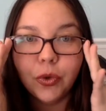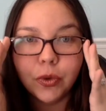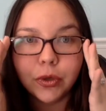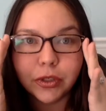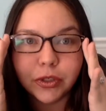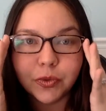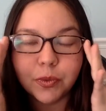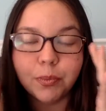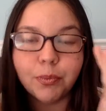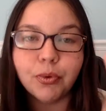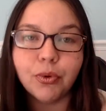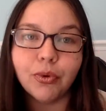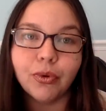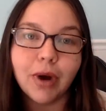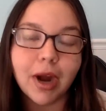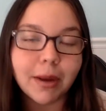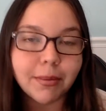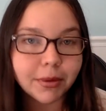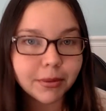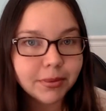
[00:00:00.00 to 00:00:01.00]
Yours would
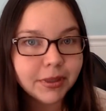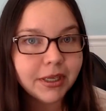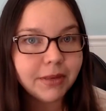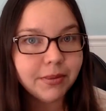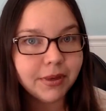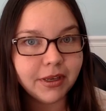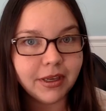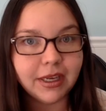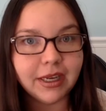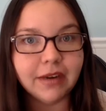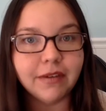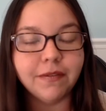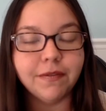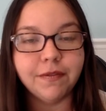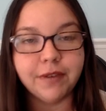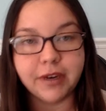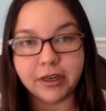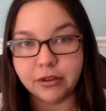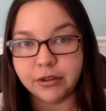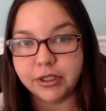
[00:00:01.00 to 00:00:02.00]
probably
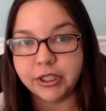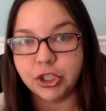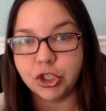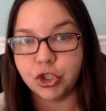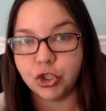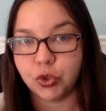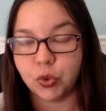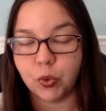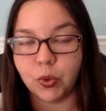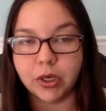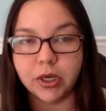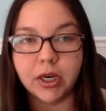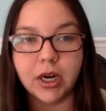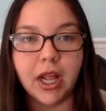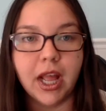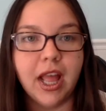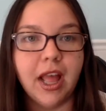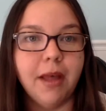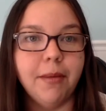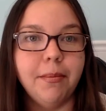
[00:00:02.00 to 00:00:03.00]
be fairly
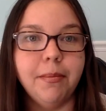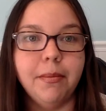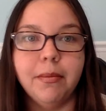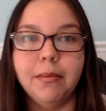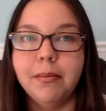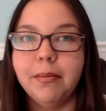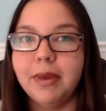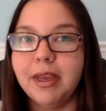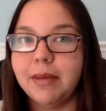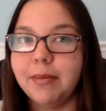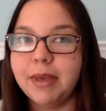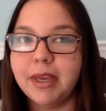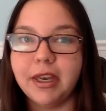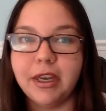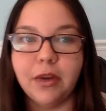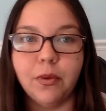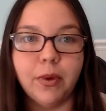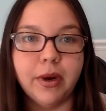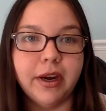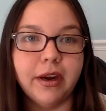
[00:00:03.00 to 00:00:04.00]
short,
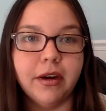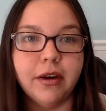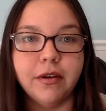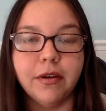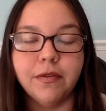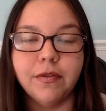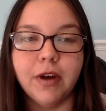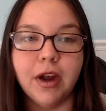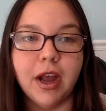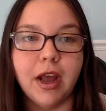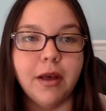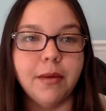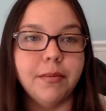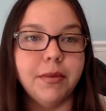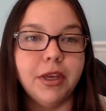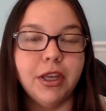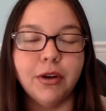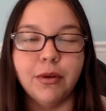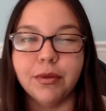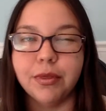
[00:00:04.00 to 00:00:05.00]
maybe anywhere
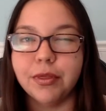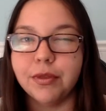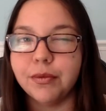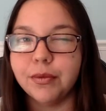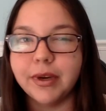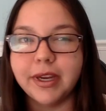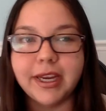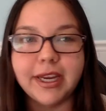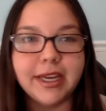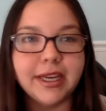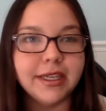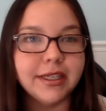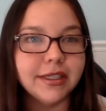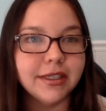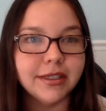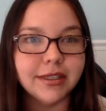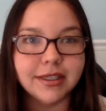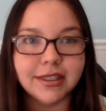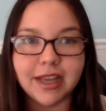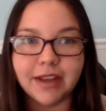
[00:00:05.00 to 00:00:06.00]
from
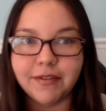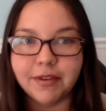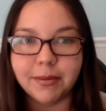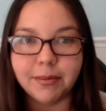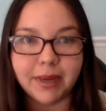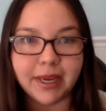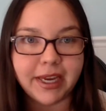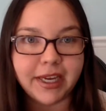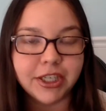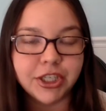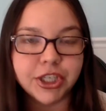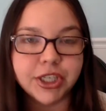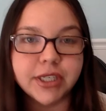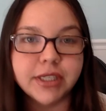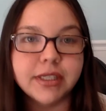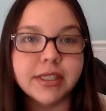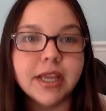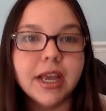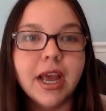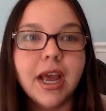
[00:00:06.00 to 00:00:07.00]
3 to 7
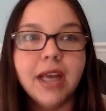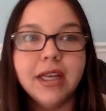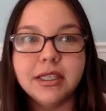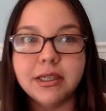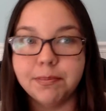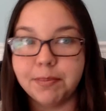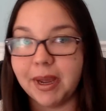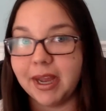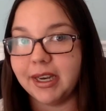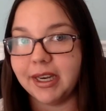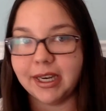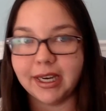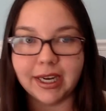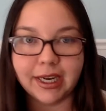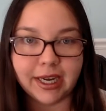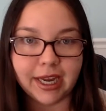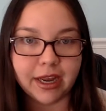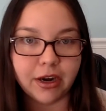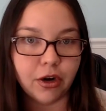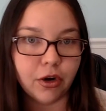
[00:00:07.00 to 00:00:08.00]
pages,
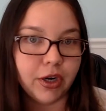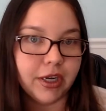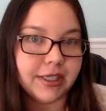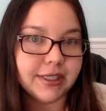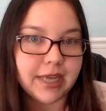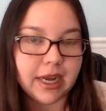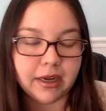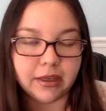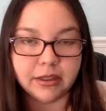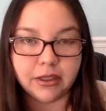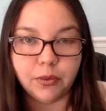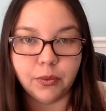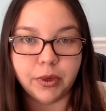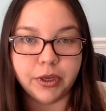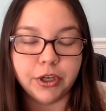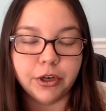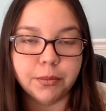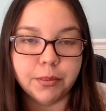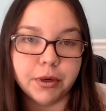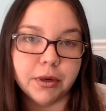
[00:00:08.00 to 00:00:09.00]
depending again on exactly
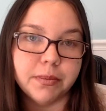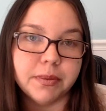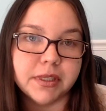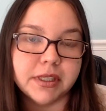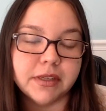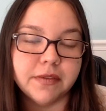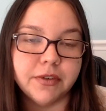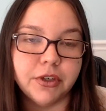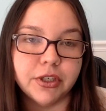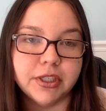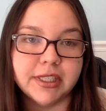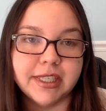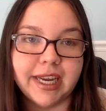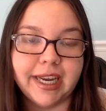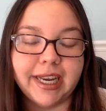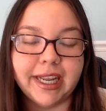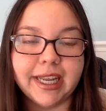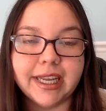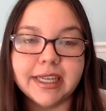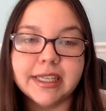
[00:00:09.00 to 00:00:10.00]
what your purpose of your
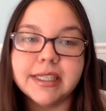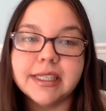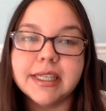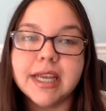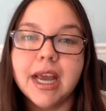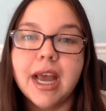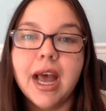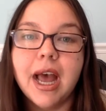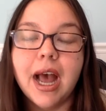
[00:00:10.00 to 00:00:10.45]
site is.